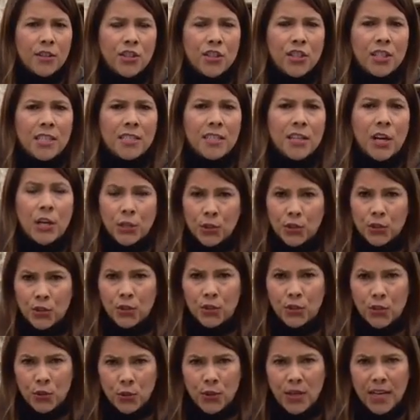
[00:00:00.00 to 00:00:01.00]
She's a
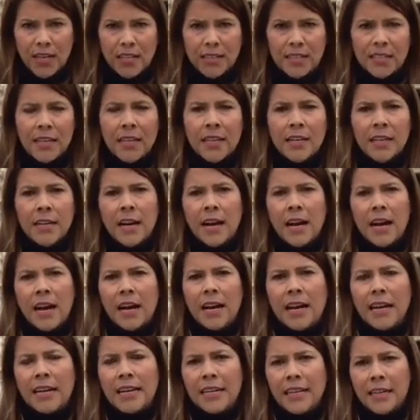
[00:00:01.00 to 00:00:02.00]
student
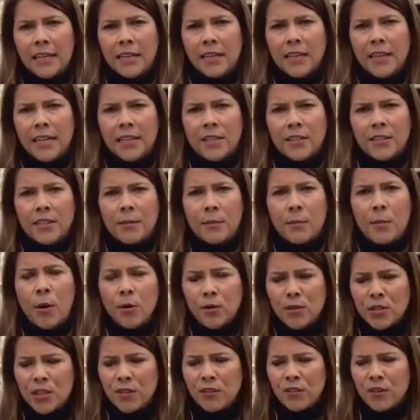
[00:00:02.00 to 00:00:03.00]
here, and
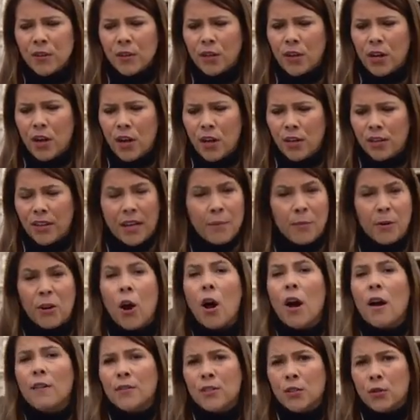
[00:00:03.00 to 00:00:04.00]
most of her they've been
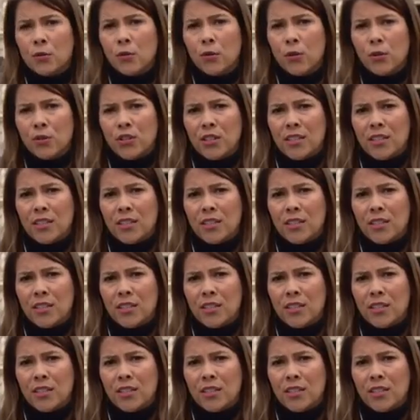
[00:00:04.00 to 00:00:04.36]
off school.